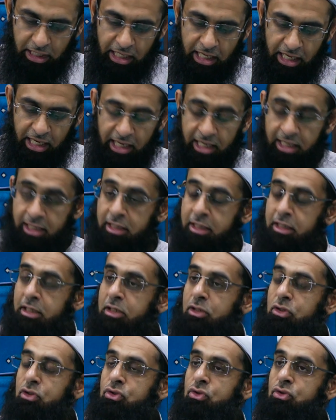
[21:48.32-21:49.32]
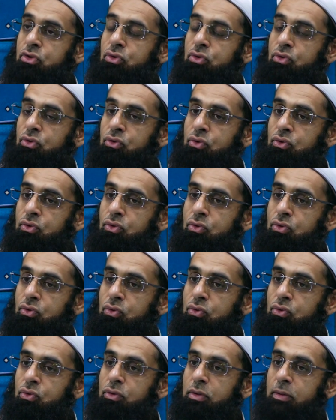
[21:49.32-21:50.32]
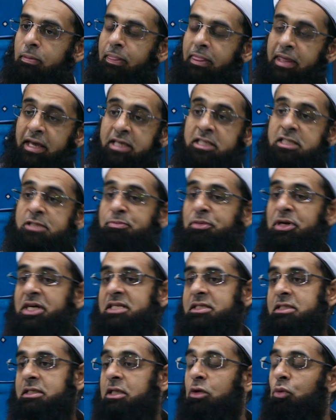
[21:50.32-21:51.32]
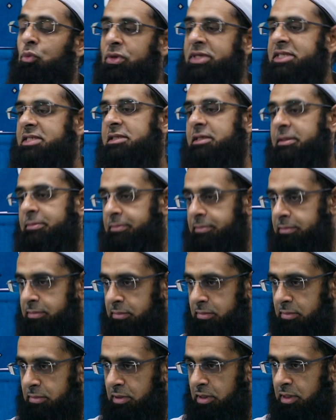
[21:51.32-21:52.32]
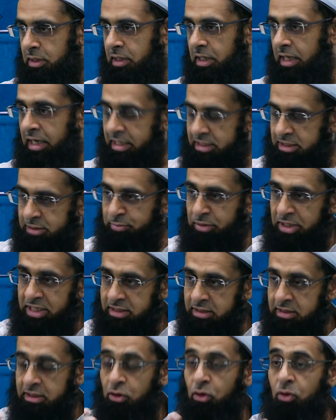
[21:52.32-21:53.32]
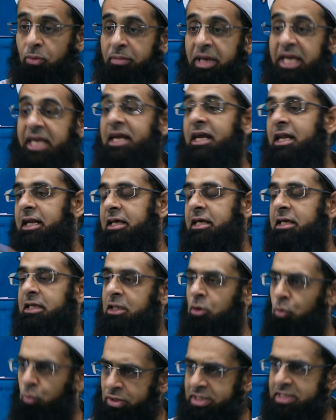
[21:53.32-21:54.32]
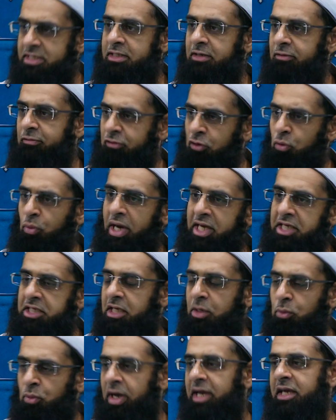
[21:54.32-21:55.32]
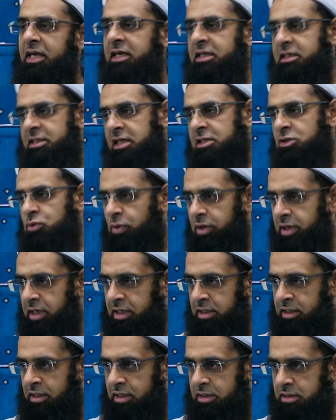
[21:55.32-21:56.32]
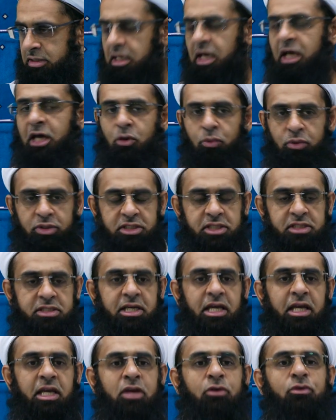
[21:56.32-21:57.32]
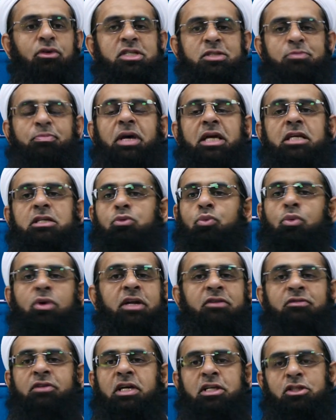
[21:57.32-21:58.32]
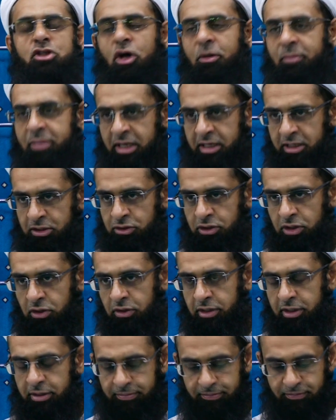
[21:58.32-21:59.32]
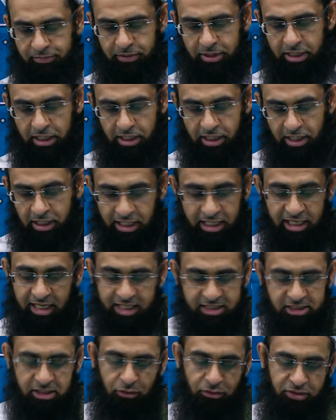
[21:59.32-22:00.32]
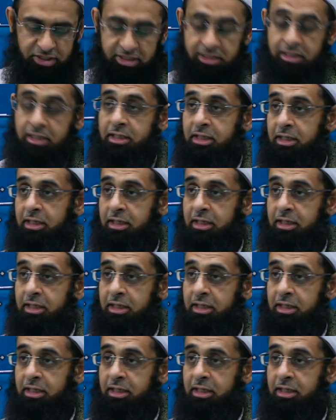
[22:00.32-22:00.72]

and to express the wisdom express or make clear the wisdom for why, why he does what he does, which is that he respects whatever is obligatory on him. He hasn't re-